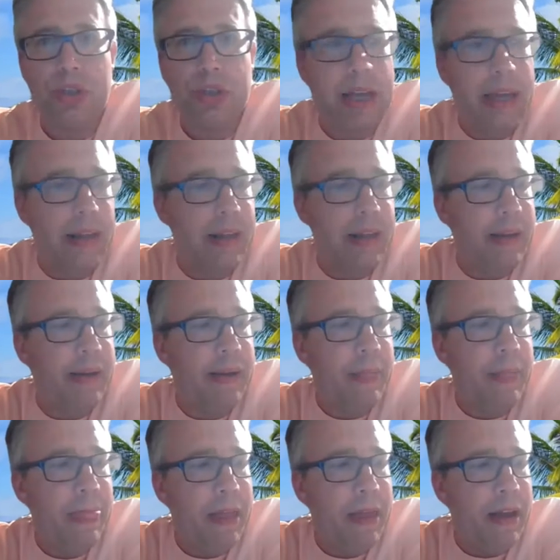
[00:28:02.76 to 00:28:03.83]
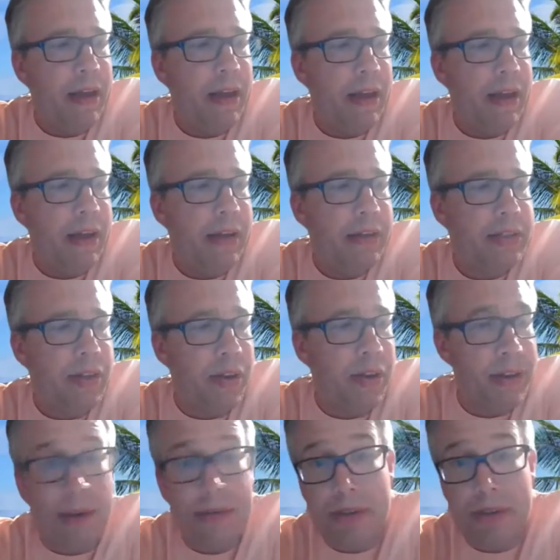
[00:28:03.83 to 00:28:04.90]
And I started
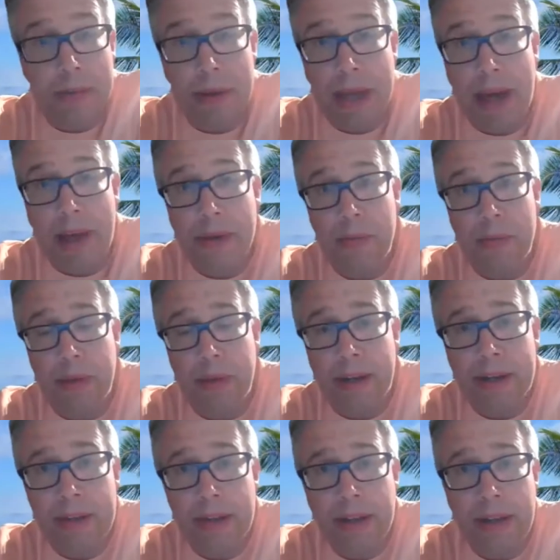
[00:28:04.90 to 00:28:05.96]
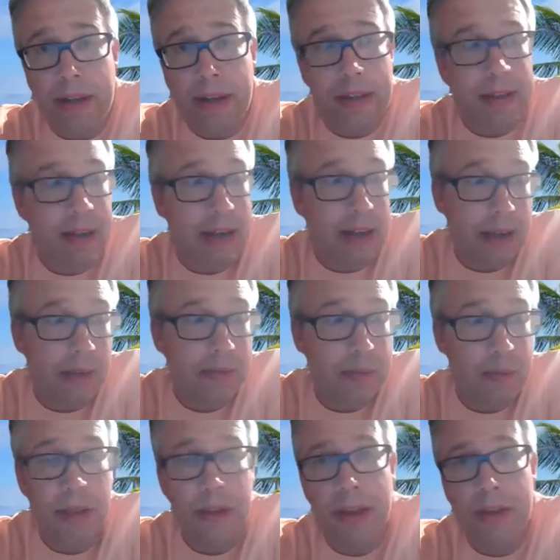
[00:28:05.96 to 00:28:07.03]
out as a piano player, and I think that helps me
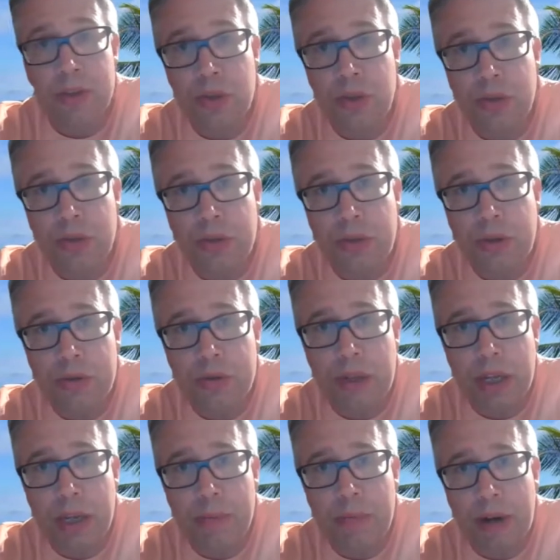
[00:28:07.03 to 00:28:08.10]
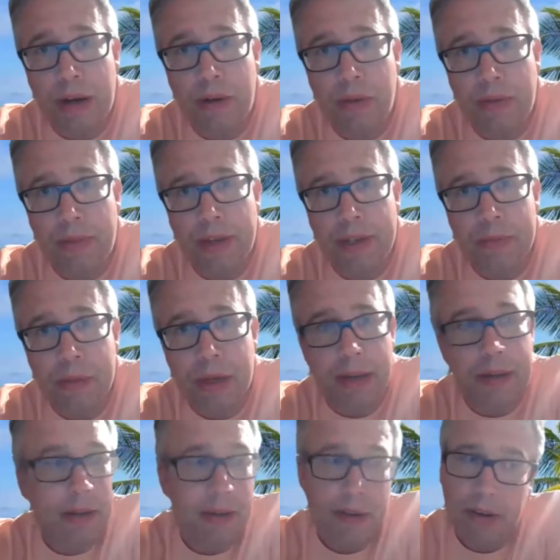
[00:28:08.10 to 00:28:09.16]
a lot too, to keep track of things. But
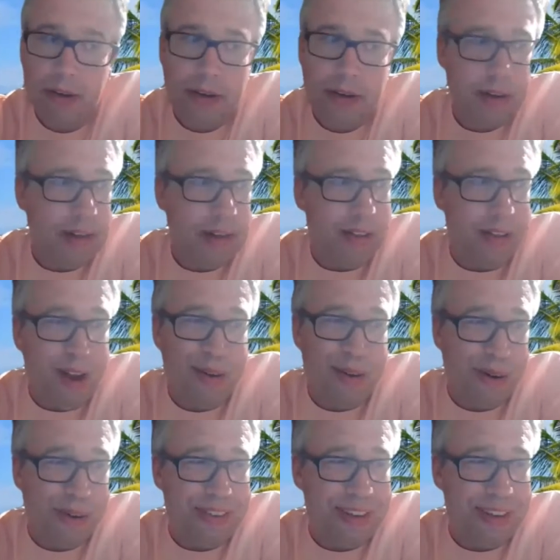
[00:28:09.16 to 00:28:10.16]
in a live context,